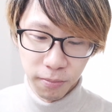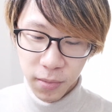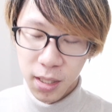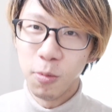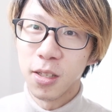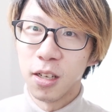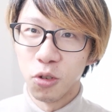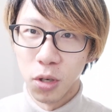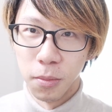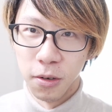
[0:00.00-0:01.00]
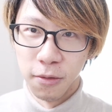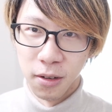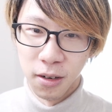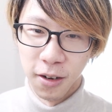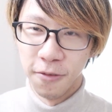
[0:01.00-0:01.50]
someone's gonna trip
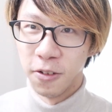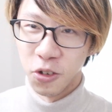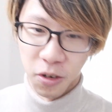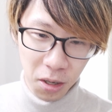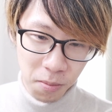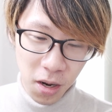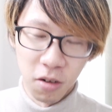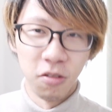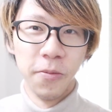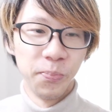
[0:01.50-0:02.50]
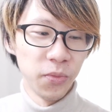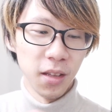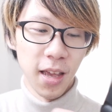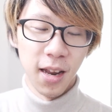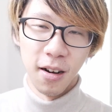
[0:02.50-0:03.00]
over if you're shooting a model,
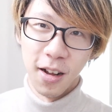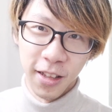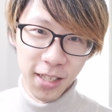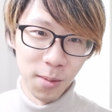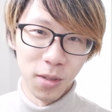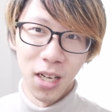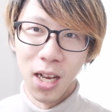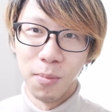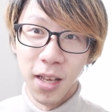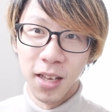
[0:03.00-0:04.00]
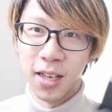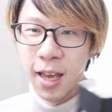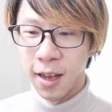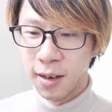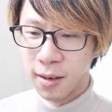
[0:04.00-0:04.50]
and at the same time it
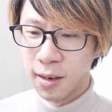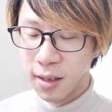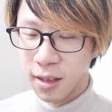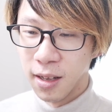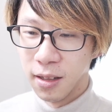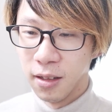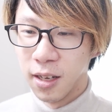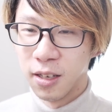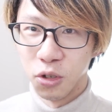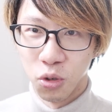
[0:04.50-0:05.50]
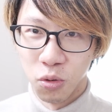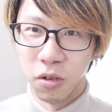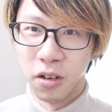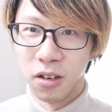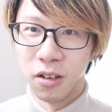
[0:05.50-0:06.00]
can get like
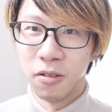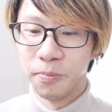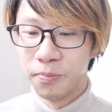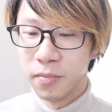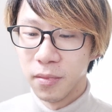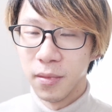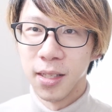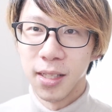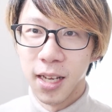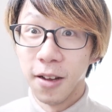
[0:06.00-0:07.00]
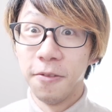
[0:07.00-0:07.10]
destroyed, you know. It's like a